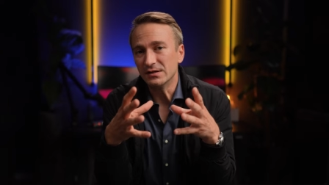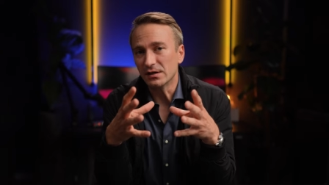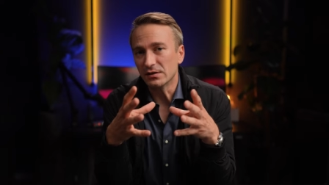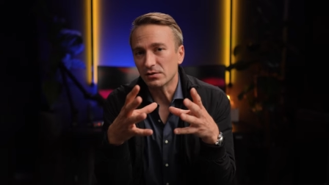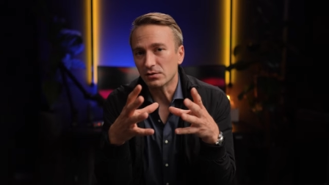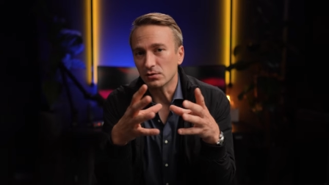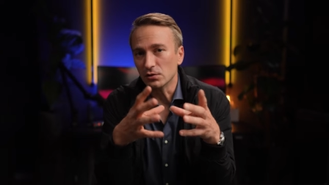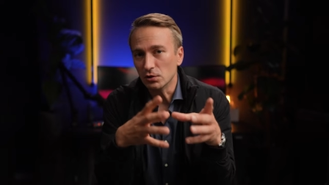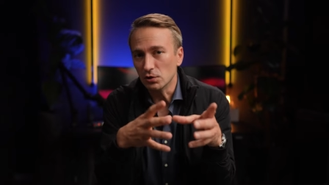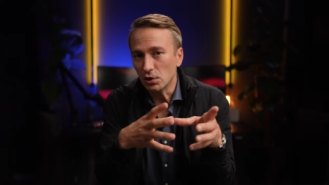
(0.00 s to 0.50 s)

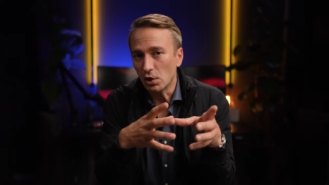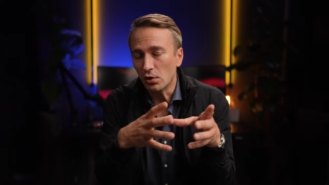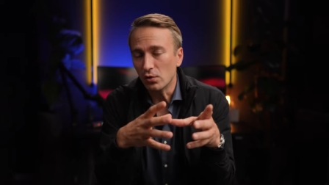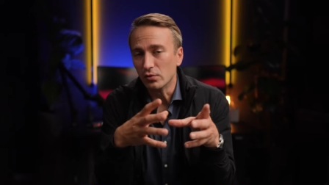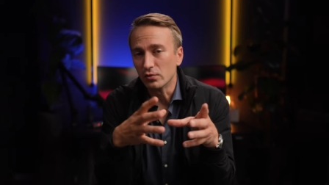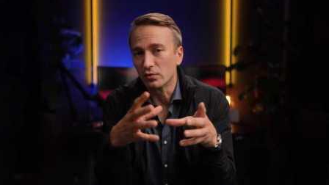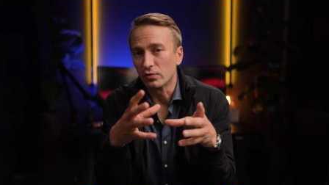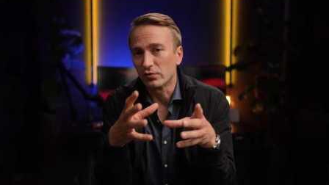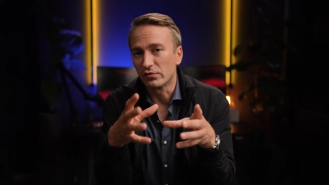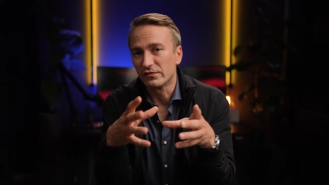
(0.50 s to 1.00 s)
another
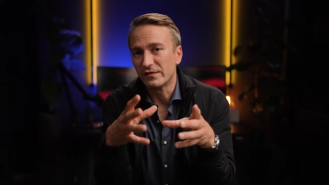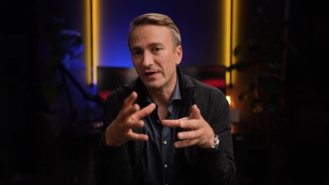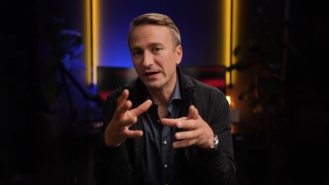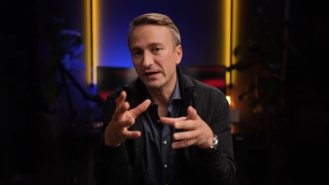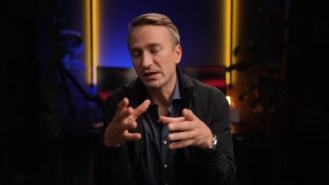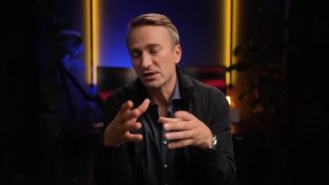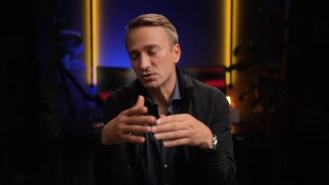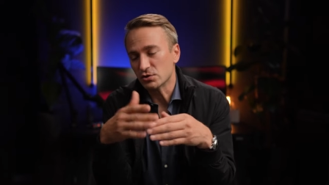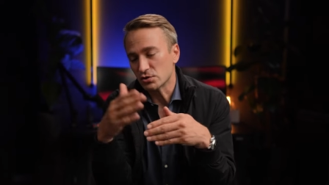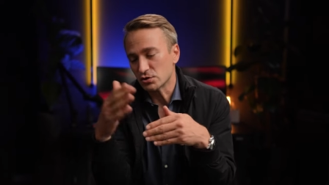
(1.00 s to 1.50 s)
loan or
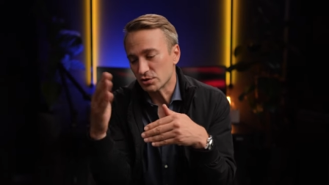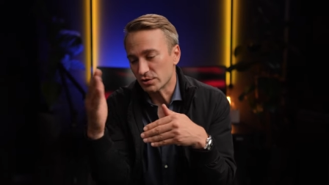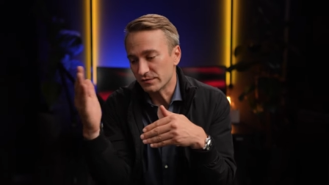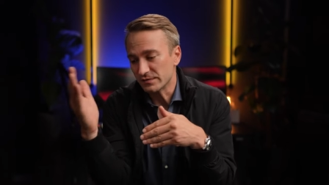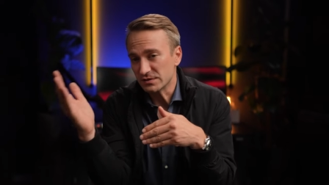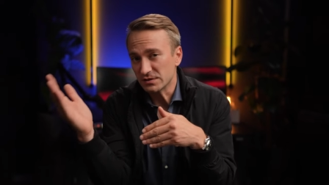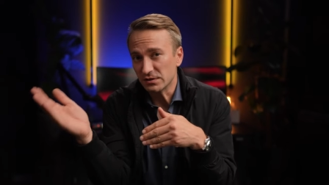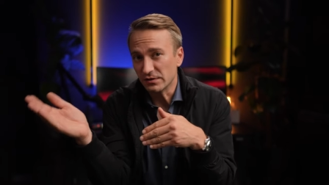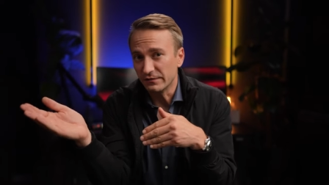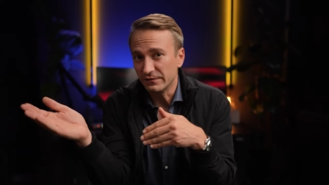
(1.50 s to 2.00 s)
financial
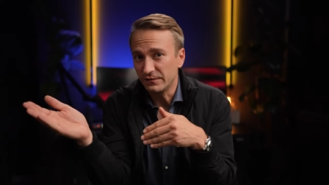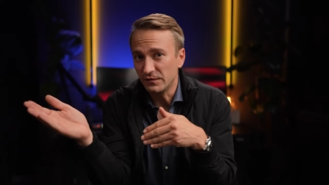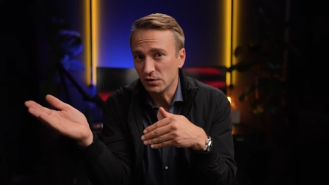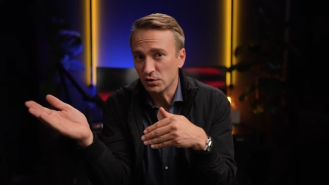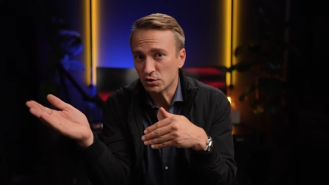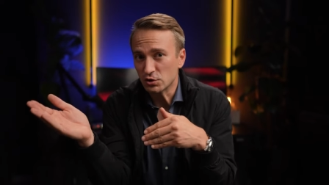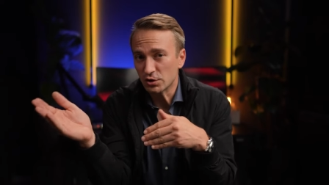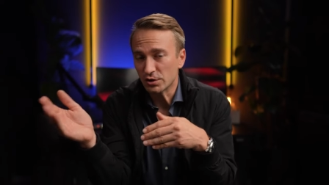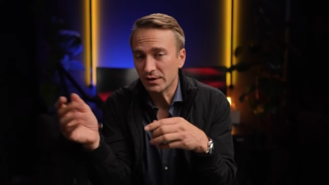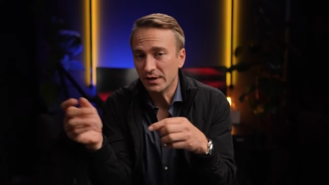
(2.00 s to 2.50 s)
service in the
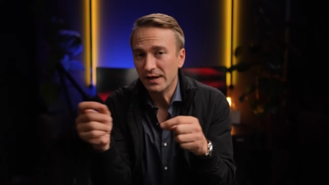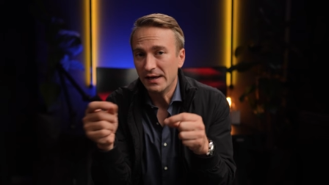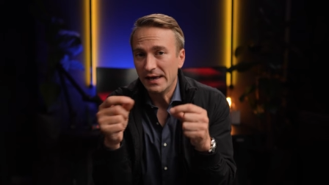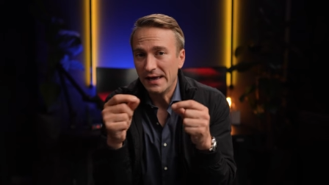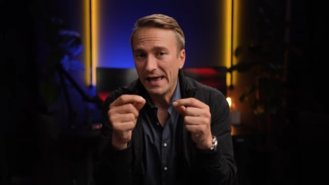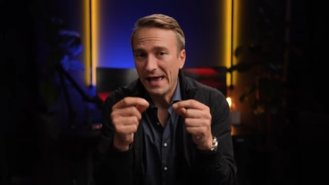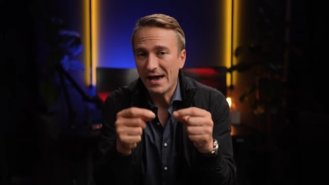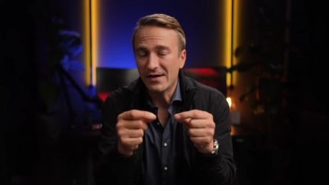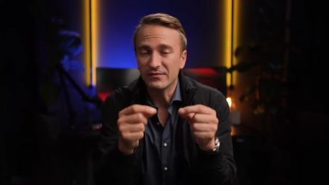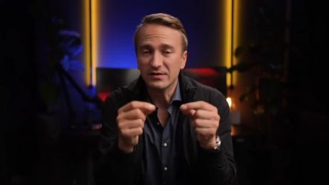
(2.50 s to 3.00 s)
future,
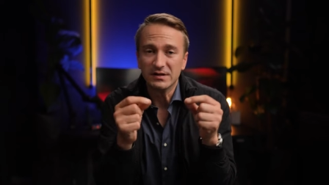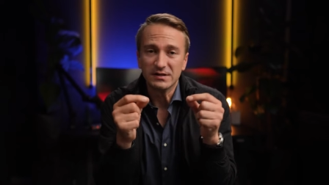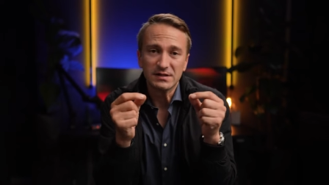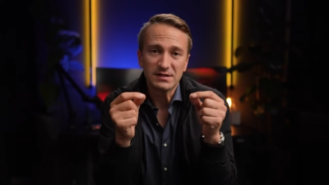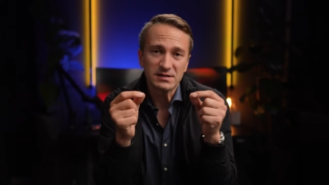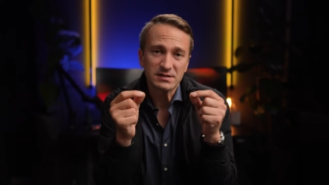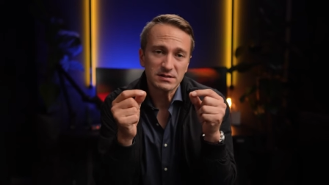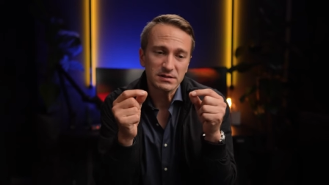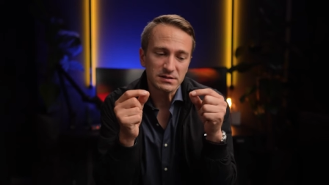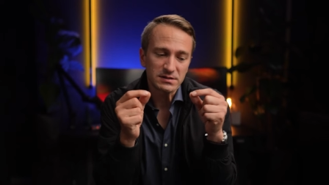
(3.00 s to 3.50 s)
having
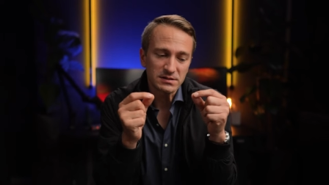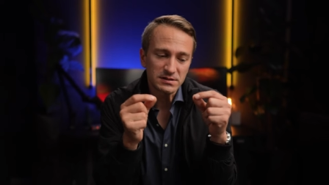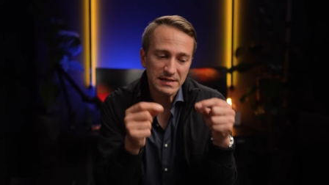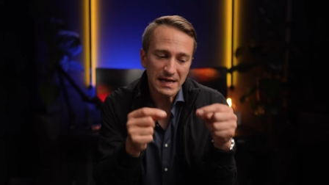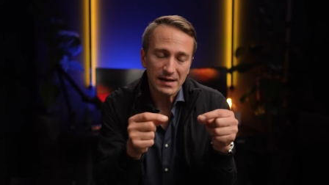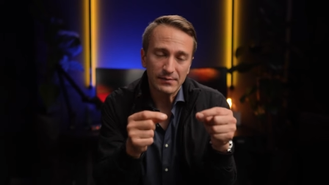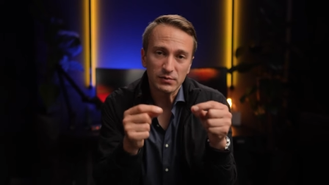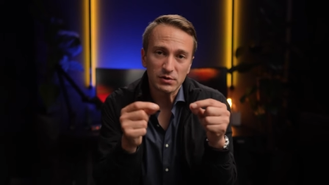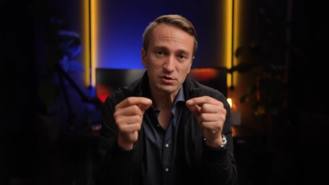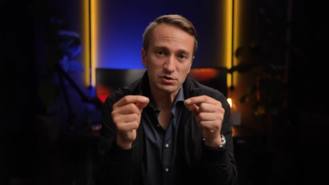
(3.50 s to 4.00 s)
this
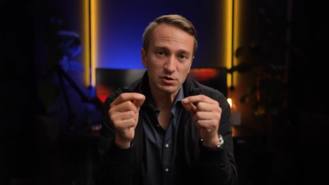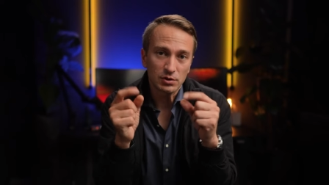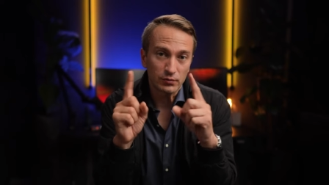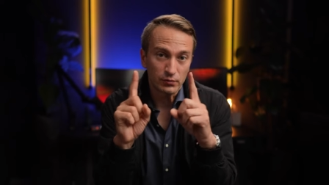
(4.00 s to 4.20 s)
established